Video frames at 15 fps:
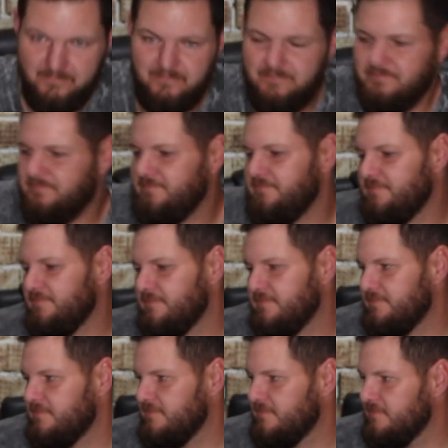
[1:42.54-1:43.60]

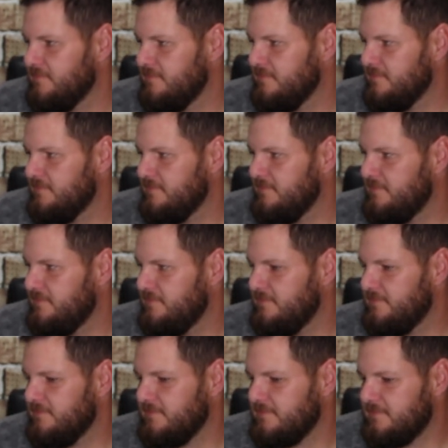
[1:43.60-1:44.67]

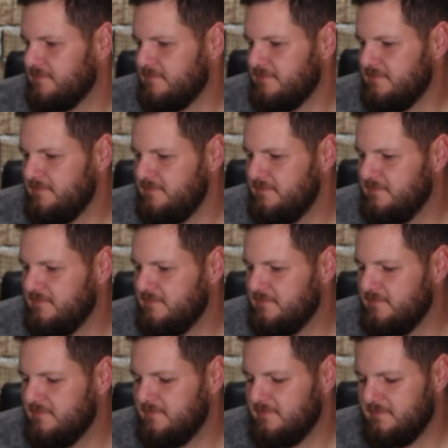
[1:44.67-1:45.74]

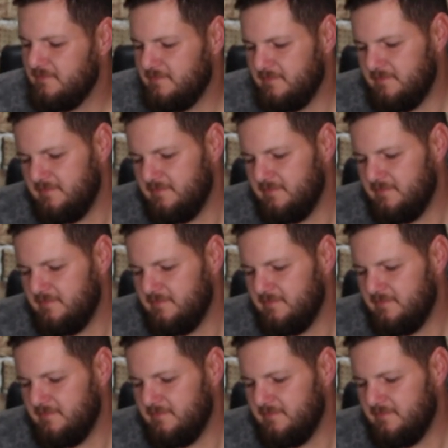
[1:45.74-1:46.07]
(silent)